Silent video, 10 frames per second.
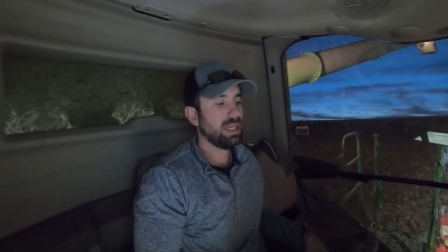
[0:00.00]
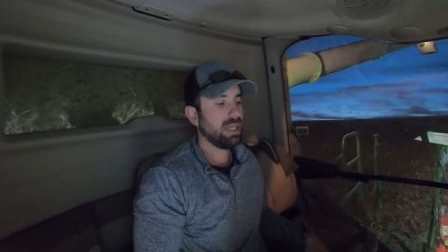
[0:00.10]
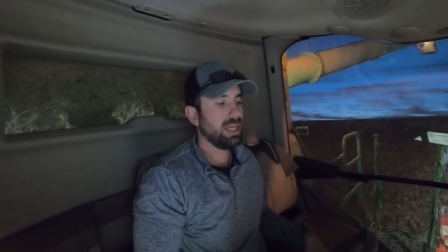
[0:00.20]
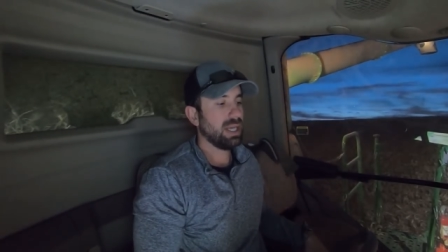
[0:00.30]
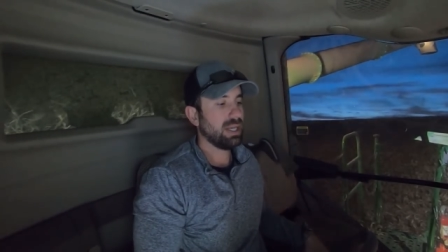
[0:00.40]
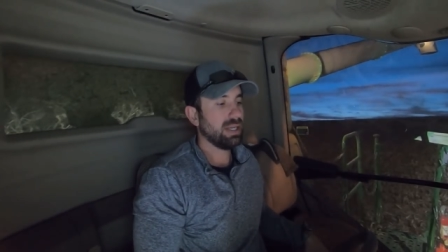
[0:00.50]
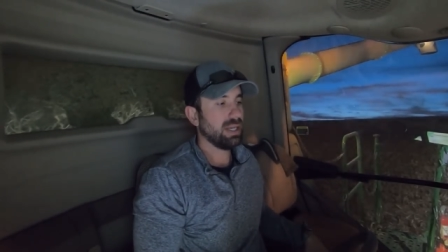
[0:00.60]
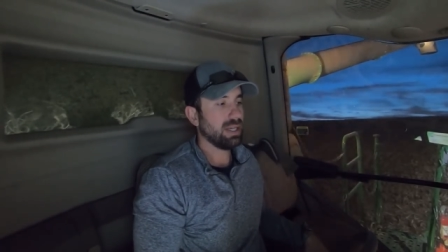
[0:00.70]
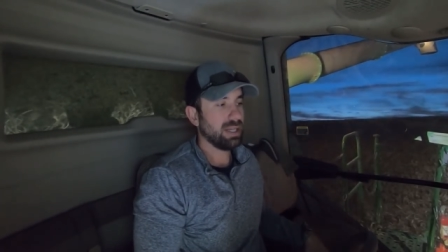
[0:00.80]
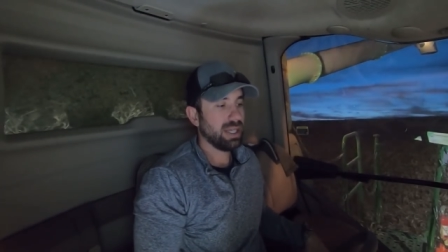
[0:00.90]
And
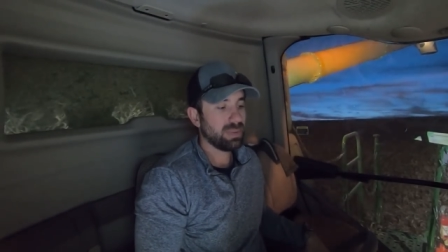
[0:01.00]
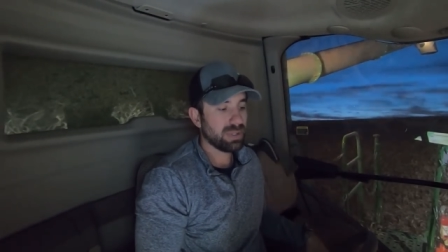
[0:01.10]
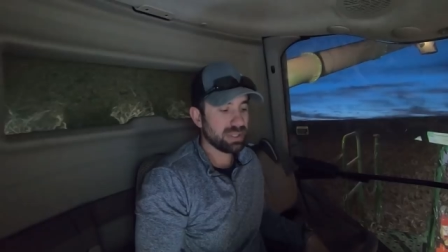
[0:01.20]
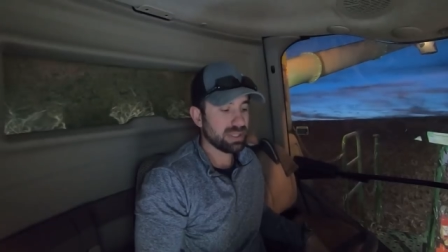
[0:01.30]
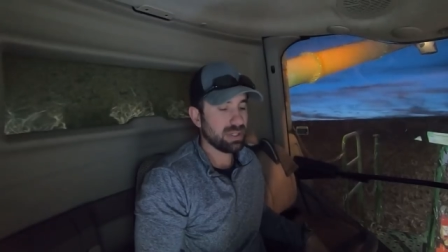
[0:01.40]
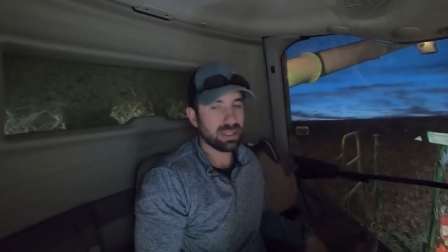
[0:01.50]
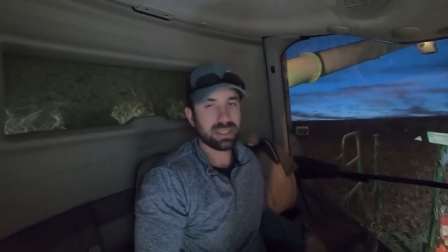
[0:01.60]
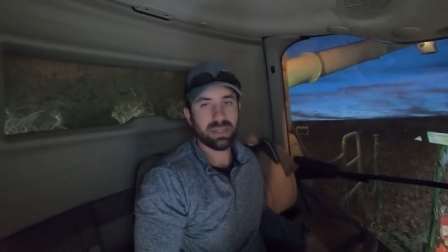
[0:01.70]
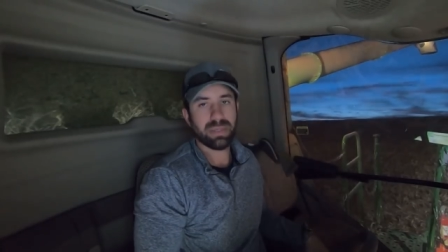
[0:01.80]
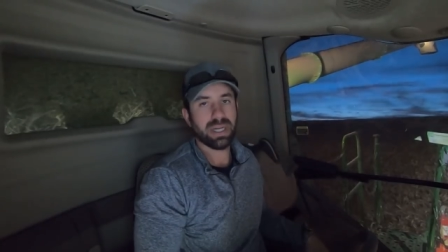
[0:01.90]
labor is hard to
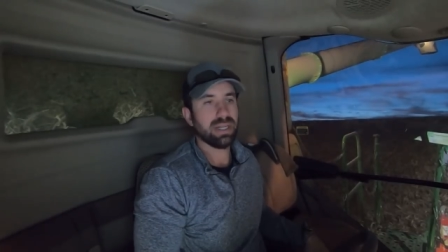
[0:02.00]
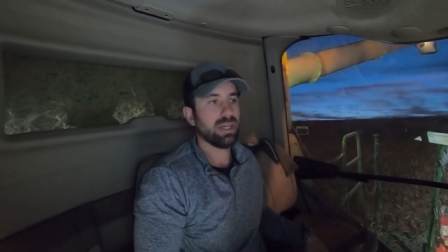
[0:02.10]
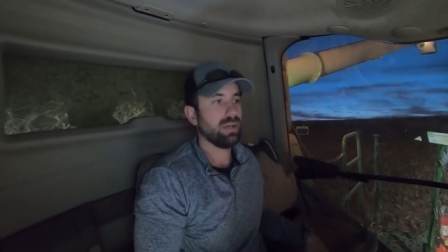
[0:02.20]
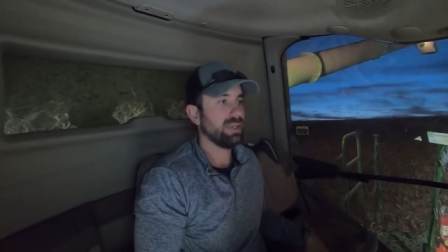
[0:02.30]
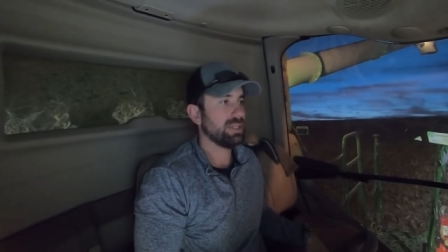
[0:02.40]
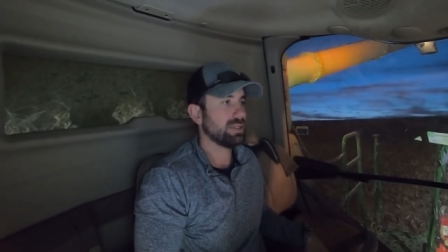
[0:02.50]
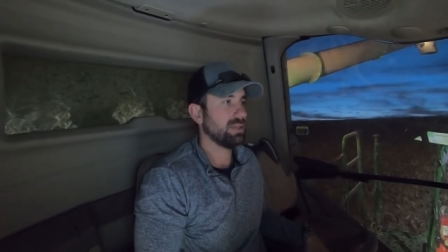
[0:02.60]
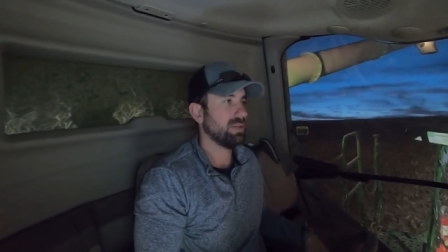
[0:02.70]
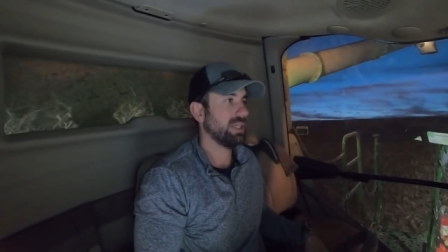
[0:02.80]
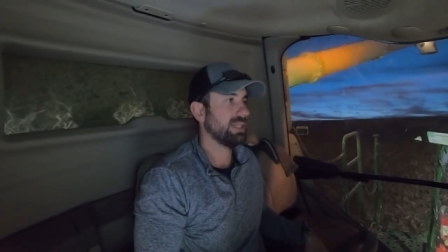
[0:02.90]
come by now, and
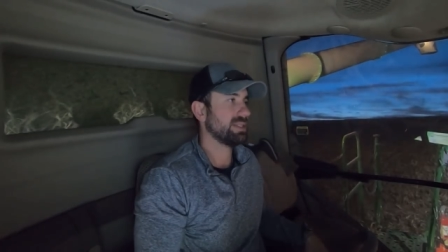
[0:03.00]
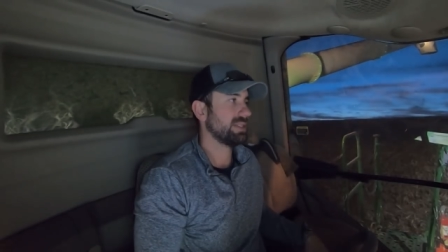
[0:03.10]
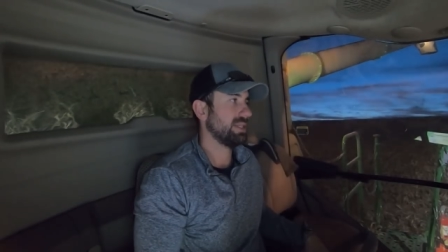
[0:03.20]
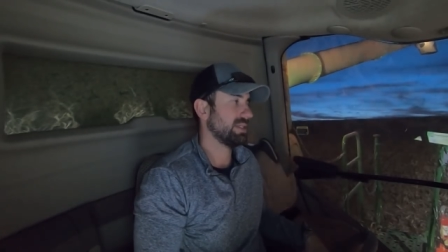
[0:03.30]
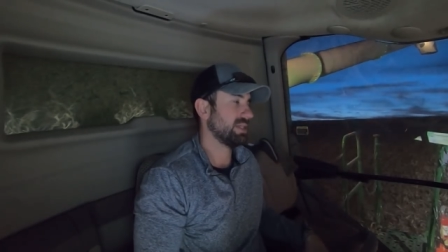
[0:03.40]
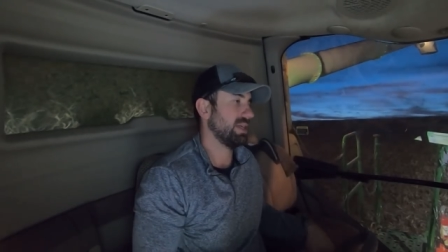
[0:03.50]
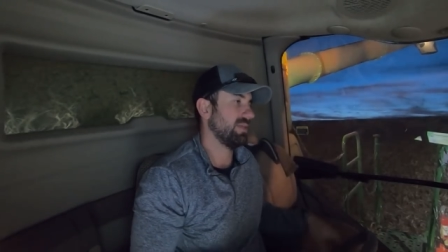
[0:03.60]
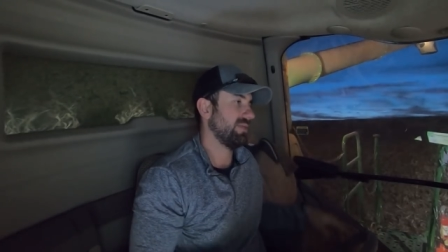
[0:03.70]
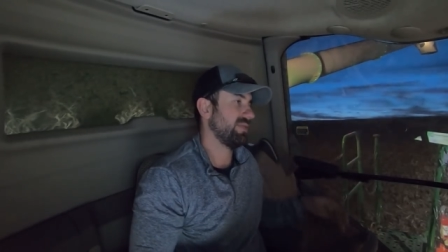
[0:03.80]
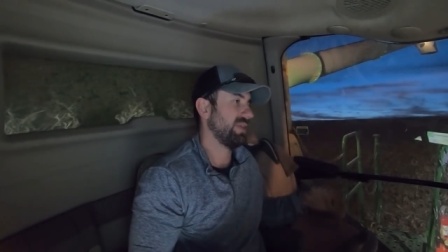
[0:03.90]
so that's kind
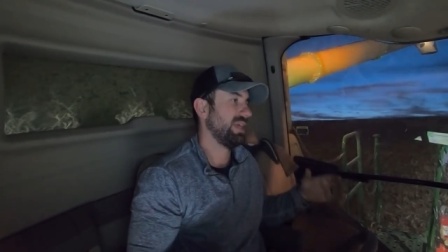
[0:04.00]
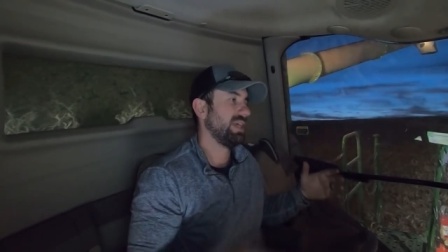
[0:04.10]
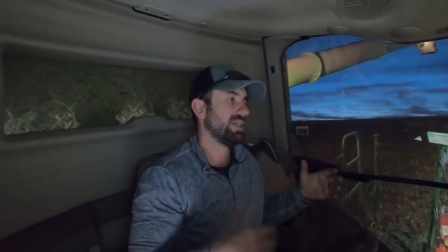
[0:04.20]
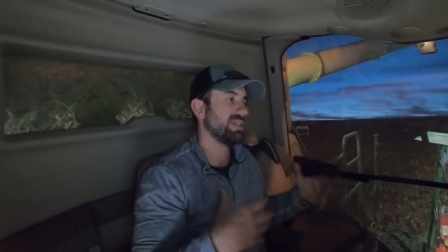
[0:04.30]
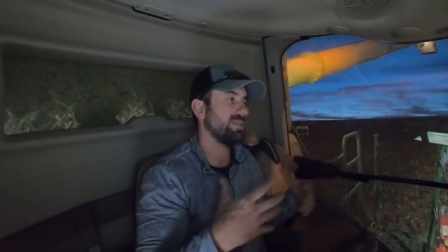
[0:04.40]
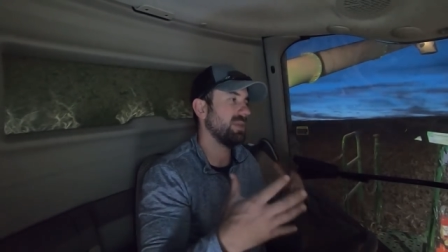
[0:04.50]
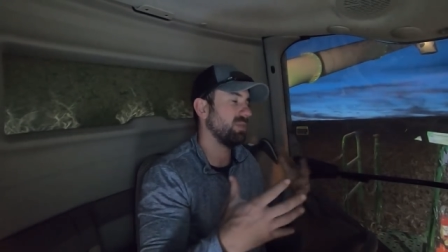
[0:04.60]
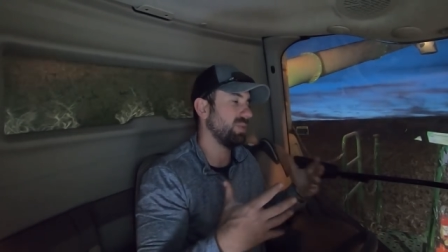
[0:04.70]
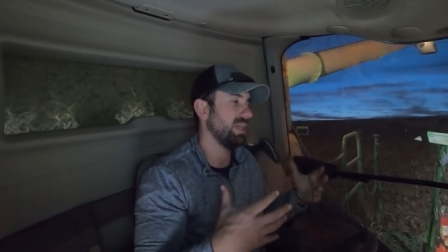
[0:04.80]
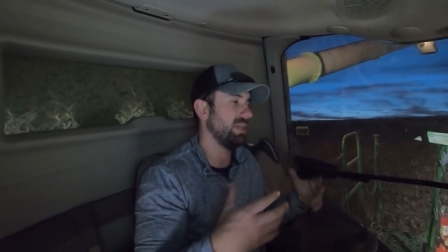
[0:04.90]
of something
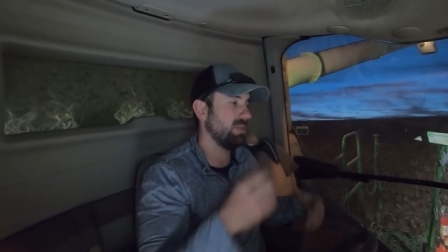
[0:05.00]
we